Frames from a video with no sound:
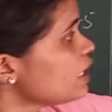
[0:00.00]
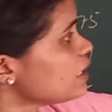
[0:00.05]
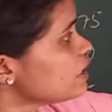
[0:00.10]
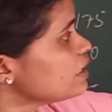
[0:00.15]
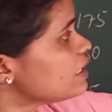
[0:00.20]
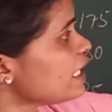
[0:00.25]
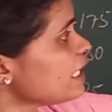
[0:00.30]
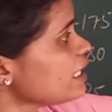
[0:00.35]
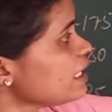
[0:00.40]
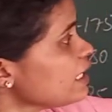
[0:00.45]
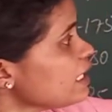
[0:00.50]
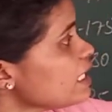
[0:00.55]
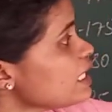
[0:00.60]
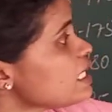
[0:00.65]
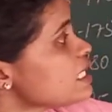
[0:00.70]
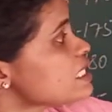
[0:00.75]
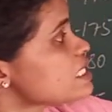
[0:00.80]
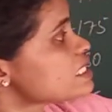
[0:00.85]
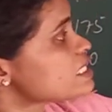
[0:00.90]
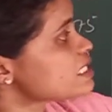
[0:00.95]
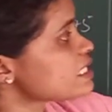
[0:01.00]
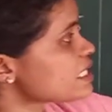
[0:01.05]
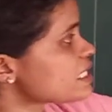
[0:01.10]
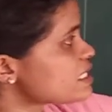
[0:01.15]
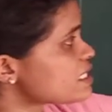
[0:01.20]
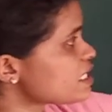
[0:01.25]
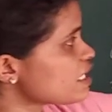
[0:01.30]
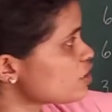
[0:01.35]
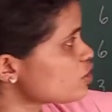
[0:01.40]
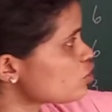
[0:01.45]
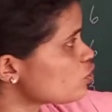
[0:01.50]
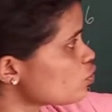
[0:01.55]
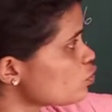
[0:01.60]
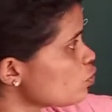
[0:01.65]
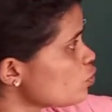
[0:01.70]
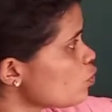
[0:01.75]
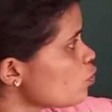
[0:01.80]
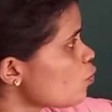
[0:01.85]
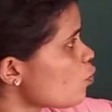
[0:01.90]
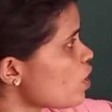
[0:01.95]
Then 6
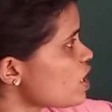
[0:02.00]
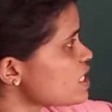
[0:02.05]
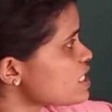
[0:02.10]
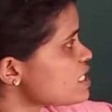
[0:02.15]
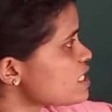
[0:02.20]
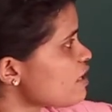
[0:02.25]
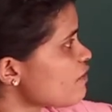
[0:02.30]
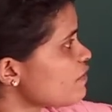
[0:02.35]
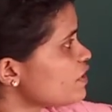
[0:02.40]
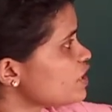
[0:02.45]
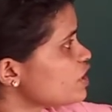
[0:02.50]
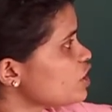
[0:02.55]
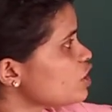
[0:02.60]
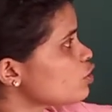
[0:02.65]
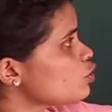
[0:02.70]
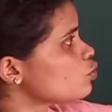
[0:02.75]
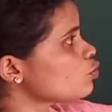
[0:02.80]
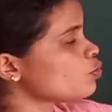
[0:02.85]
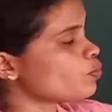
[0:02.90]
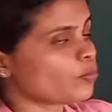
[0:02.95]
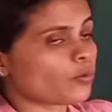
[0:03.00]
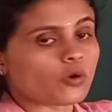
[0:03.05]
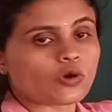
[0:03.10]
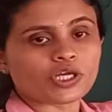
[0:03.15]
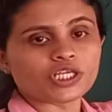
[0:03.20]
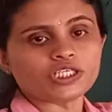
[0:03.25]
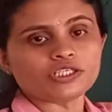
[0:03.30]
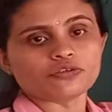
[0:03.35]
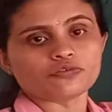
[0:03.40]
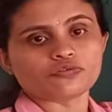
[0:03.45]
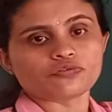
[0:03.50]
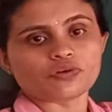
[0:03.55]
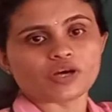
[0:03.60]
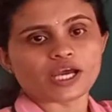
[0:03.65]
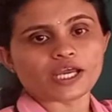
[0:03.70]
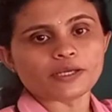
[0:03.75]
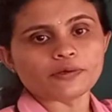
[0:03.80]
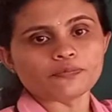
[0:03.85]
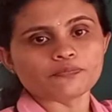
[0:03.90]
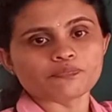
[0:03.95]
into
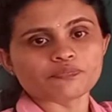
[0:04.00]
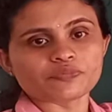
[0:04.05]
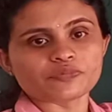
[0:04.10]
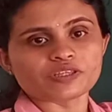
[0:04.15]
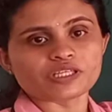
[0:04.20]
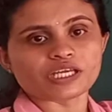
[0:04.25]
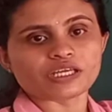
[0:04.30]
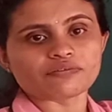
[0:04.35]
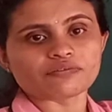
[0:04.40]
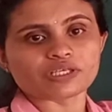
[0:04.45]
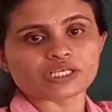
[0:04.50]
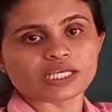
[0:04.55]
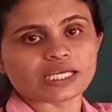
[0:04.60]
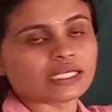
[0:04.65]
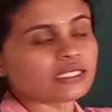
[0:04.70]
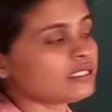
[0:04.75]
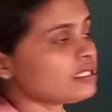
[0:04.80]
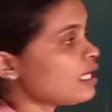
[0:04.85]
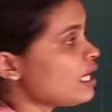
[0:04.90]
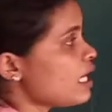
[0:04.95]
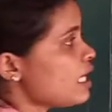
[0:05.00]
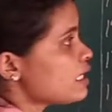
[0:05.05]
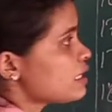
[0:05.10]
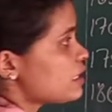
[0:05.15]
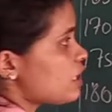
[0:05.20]
172.5, there we get